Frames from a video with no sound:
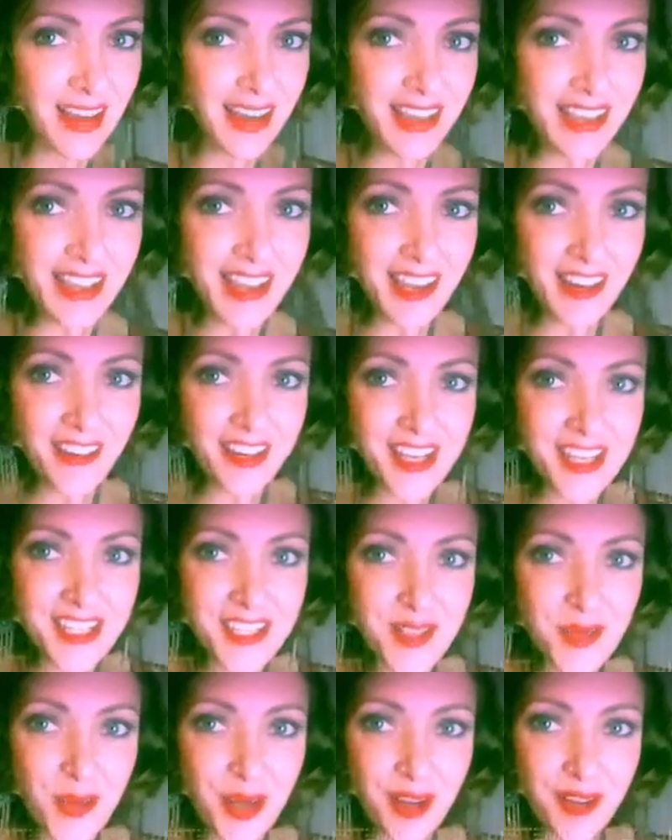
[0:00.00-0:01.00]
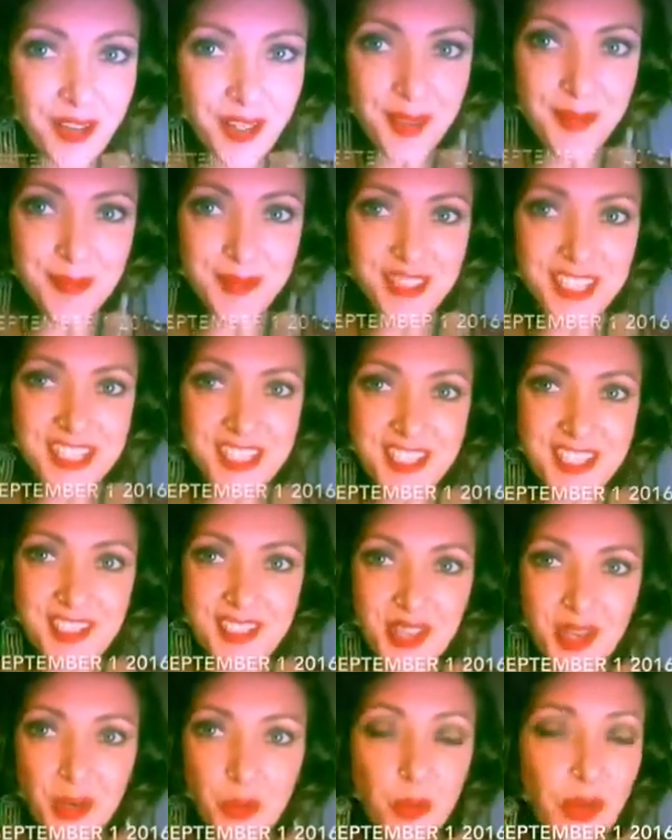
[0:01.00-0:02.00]
Hi, Aries. Welcome. This
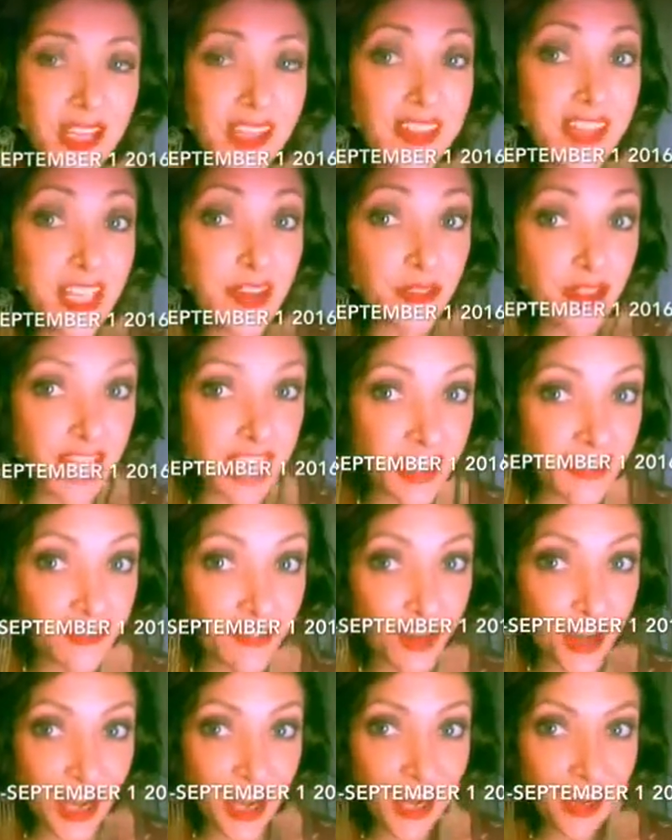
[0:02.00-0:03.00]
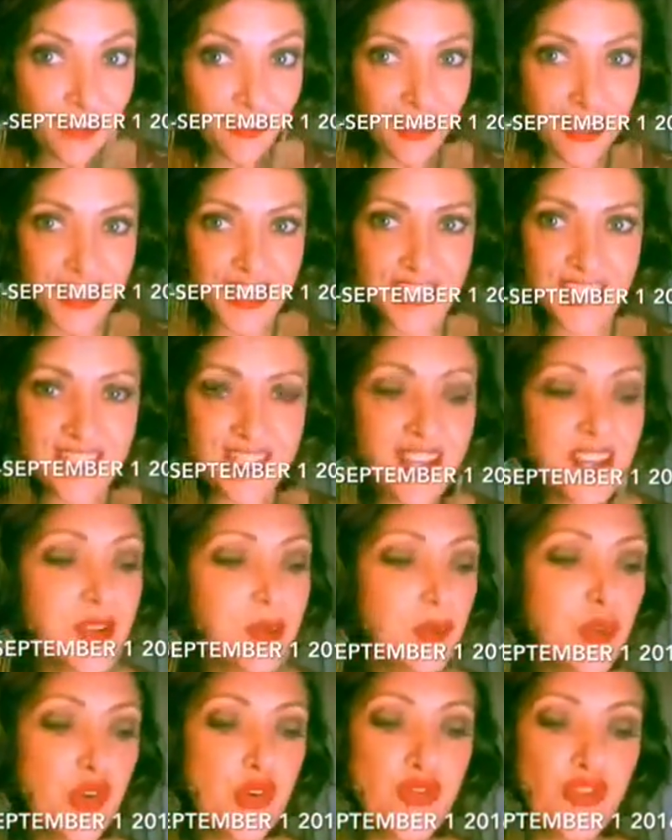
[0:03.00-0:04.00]
is our weekly reading for Aries,
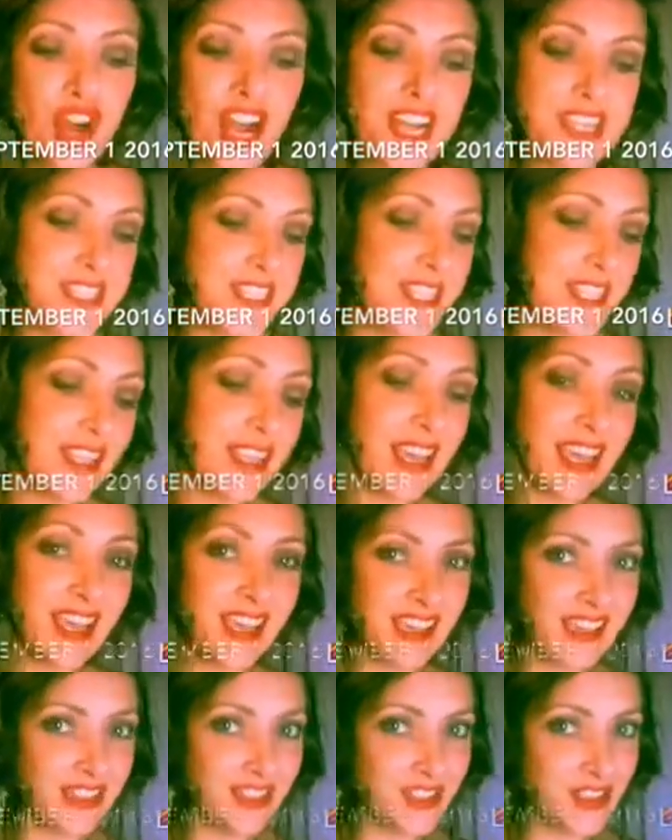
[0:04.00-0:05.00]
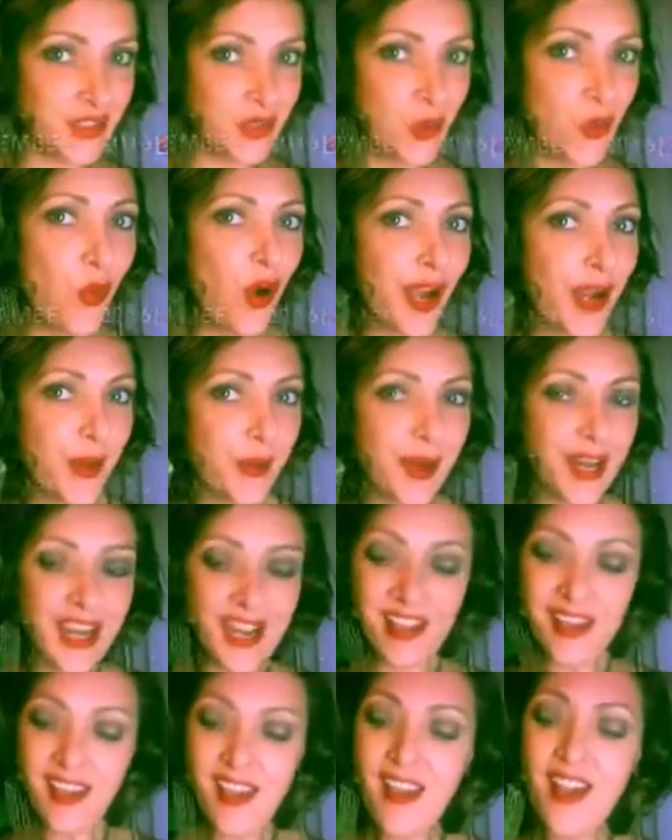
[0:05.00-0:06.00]
Sun, Moon, Rising, and
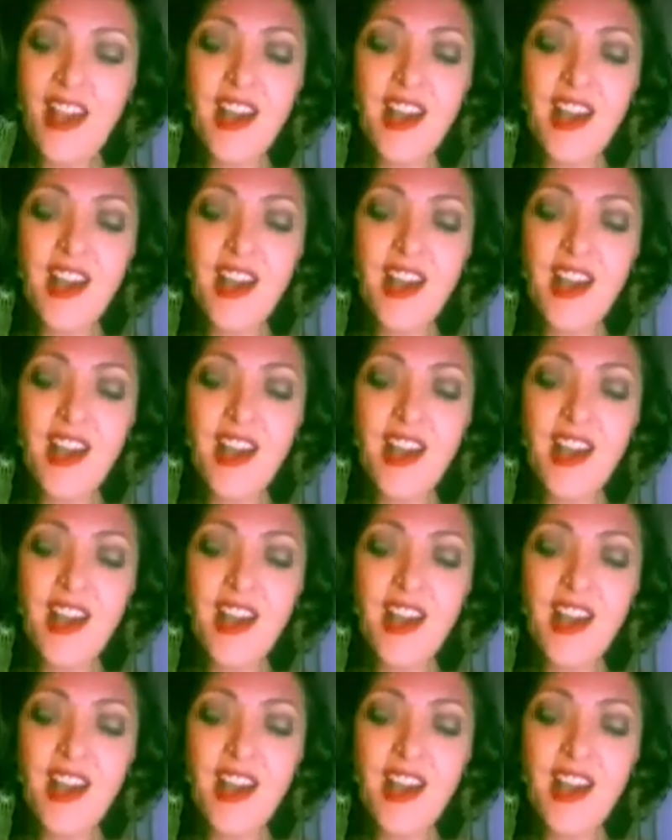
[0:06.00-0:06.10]
Inquiring